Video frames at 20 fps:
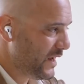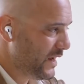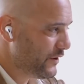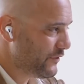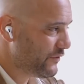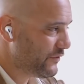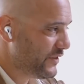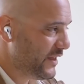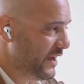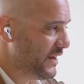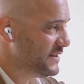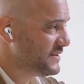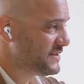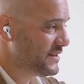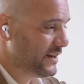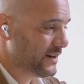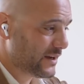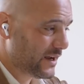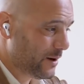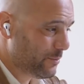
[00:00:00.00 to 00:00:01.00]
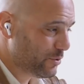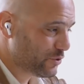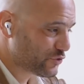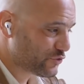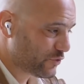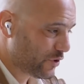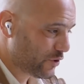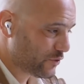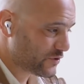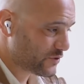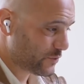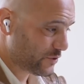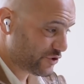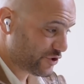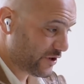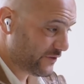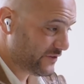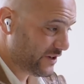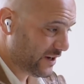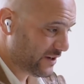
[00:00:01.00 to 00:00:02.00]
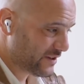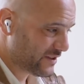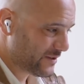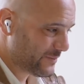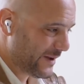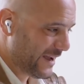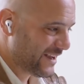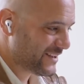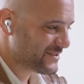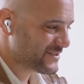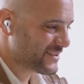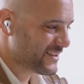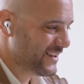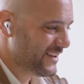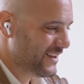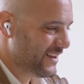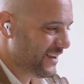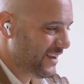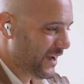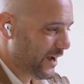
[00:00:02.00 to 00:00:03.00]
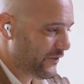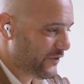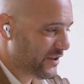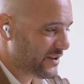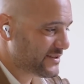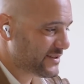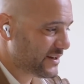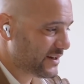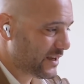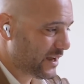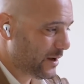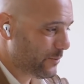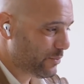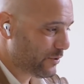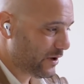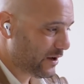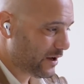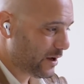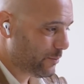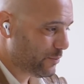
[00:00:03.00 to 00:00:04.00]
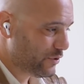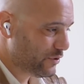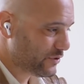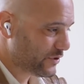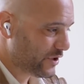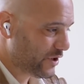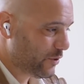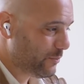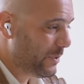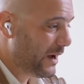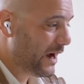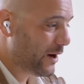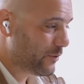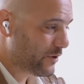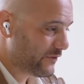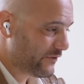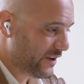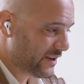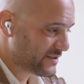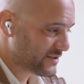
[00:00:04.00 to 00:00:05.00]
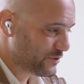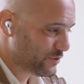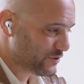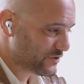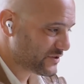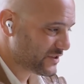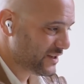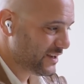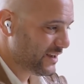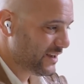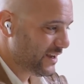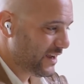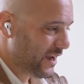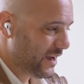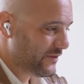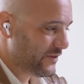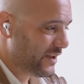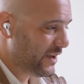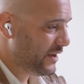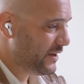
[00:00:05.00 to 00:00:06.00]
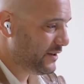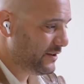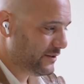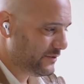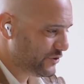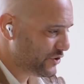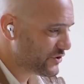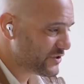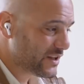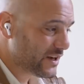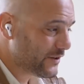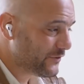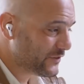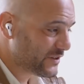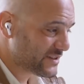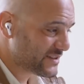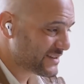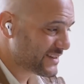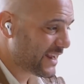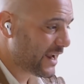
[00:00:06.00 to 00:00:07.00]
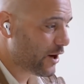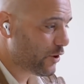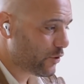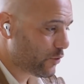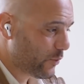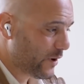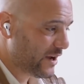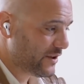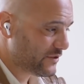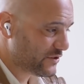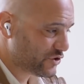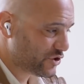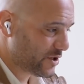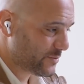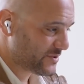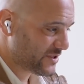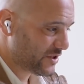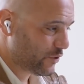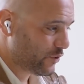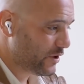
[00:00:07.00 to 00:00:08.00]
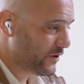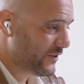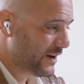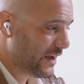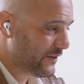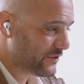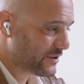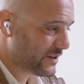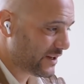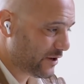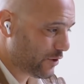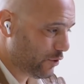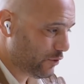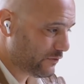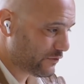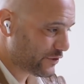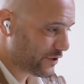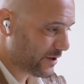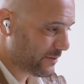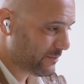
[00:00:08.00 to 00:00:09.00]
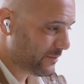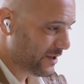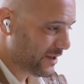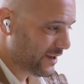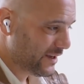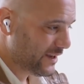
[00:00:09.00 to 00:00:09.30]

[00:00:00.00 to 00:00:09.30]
If they send a couple drones, which they've done in the past, and they send a couple pirate vessels, and they just enough to scare away the ships, they don't even have to take over them,